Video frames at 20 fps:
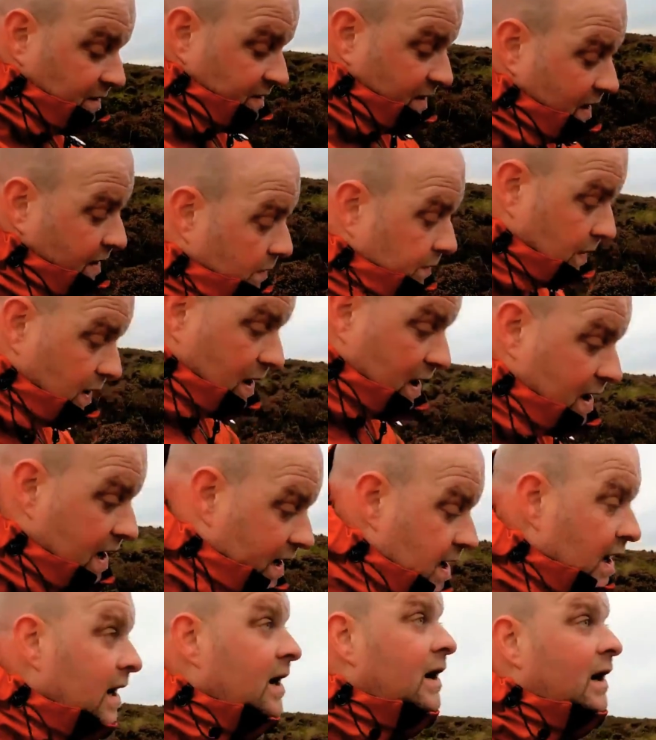So
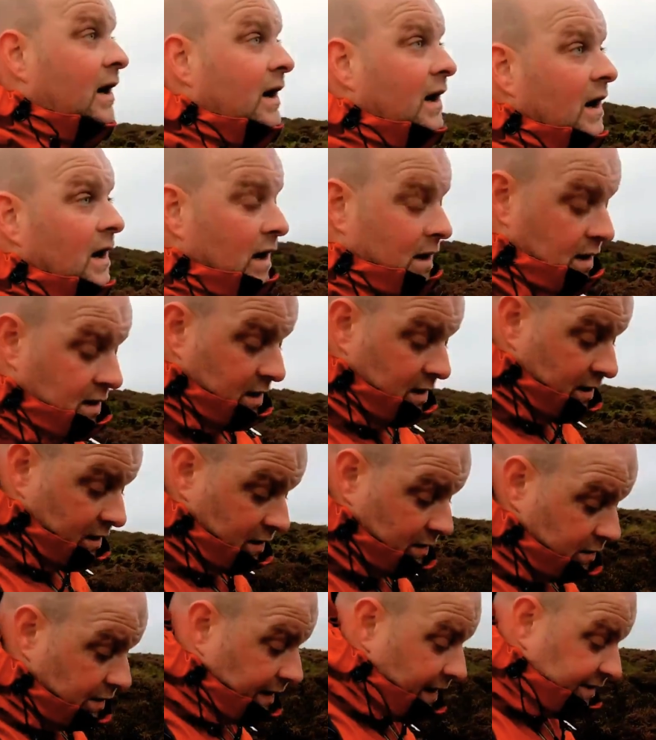
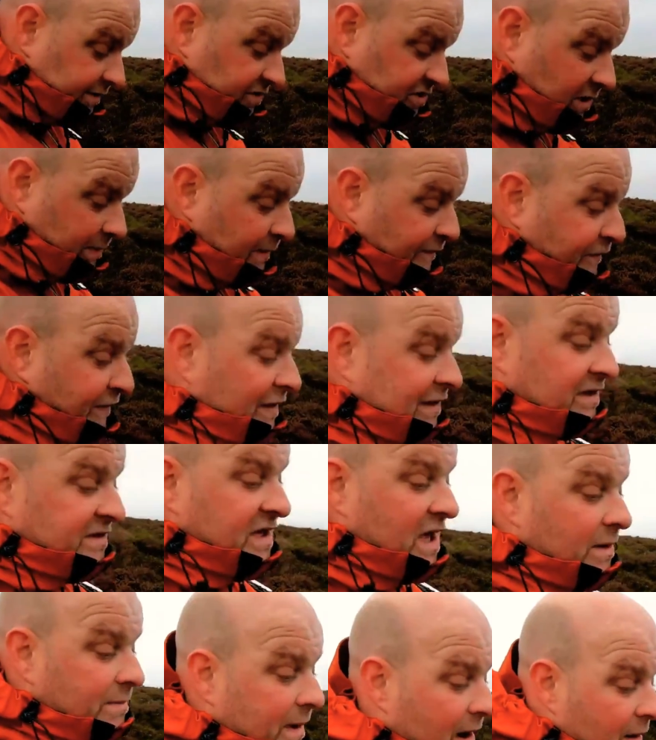we get to stop a Fiddler's
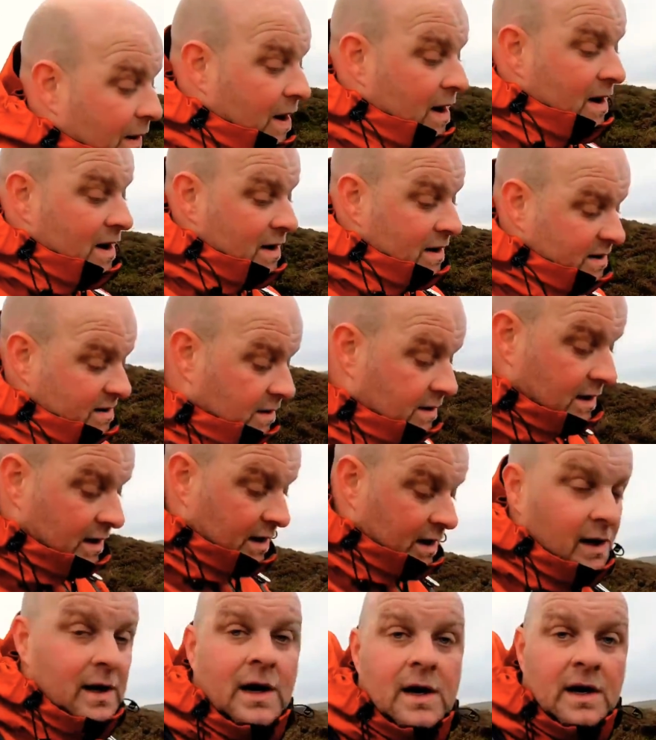Elbow,
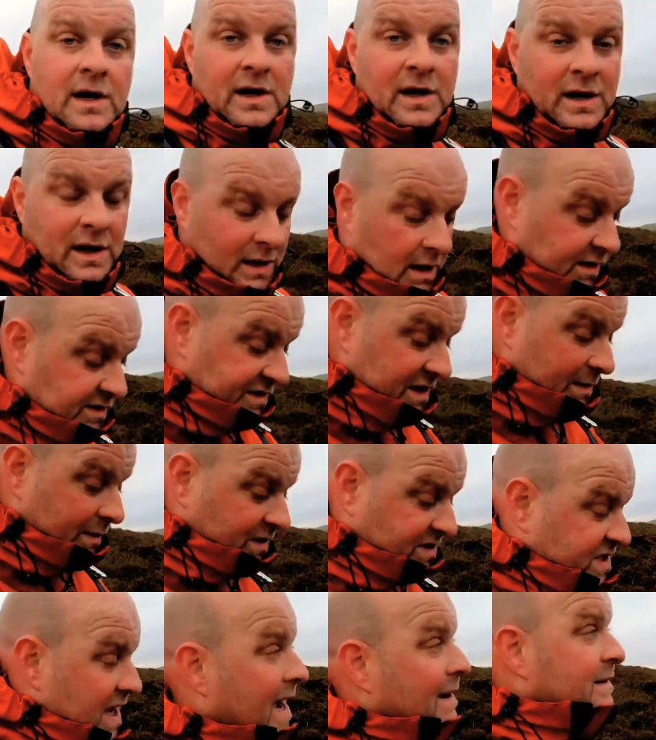see
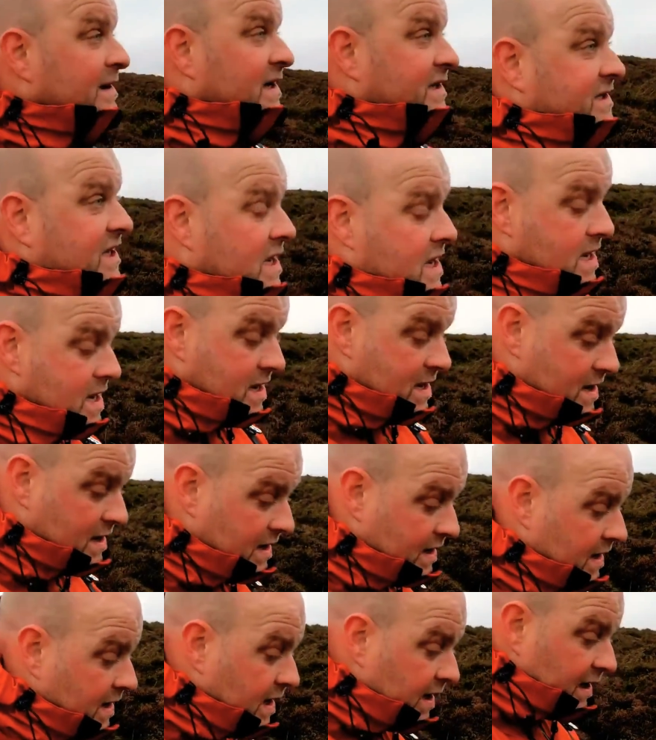what time it is,
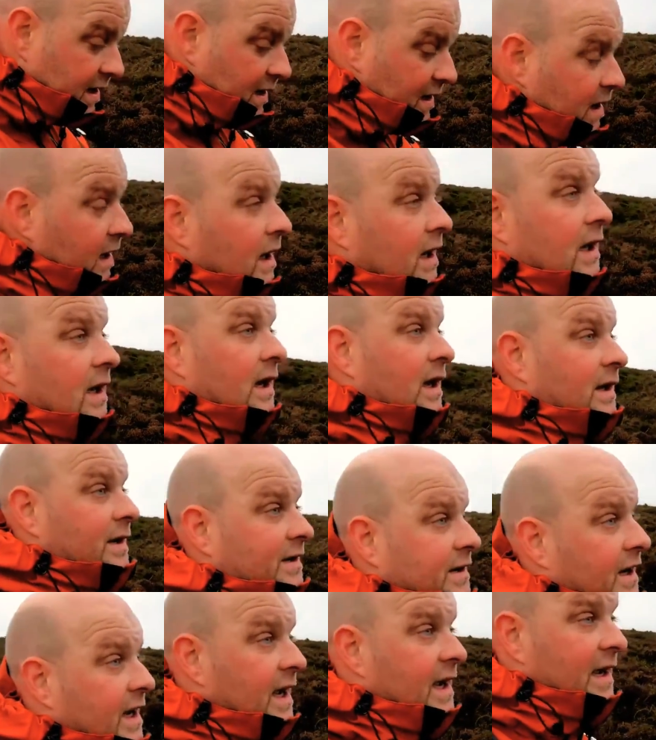and